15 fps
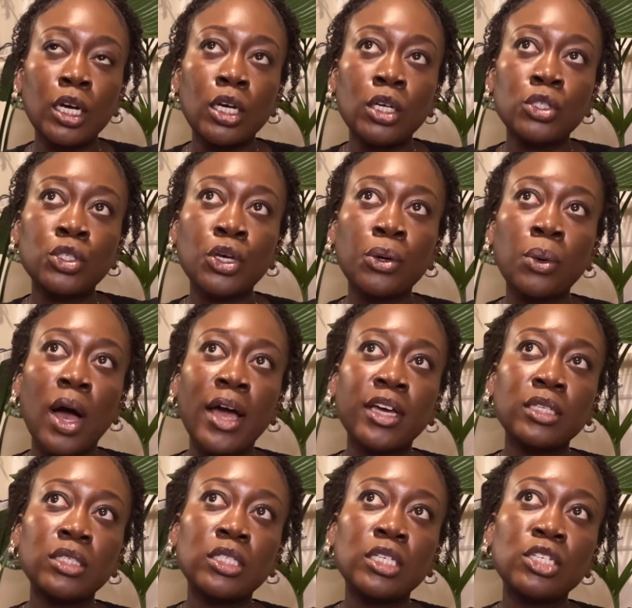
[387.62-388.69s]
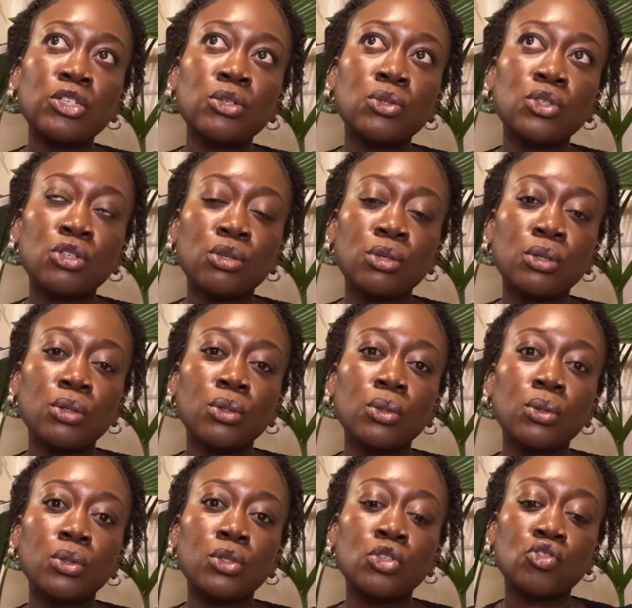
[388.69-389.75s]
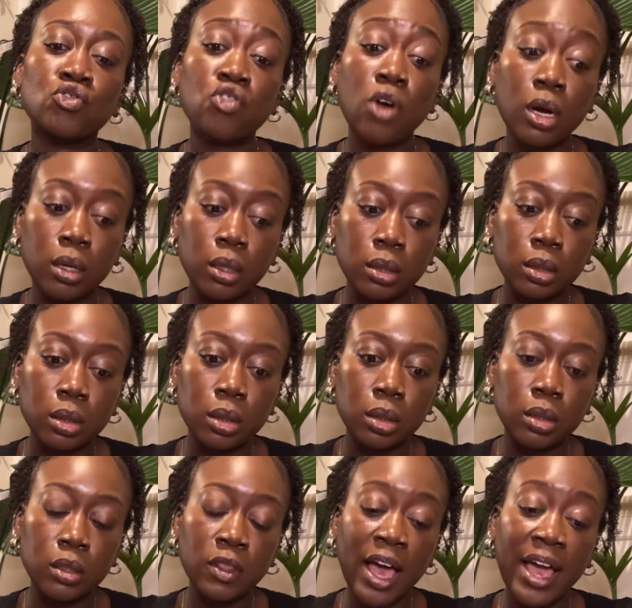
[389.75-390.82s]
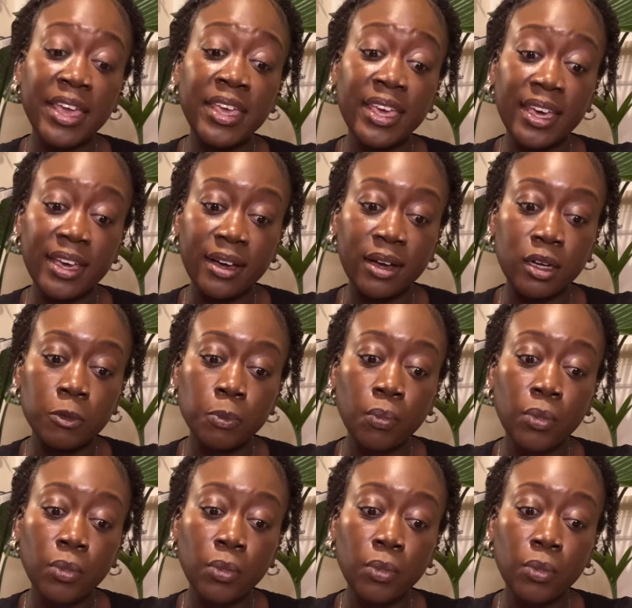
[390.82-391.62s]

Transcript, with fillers: So I continued to struggle that year.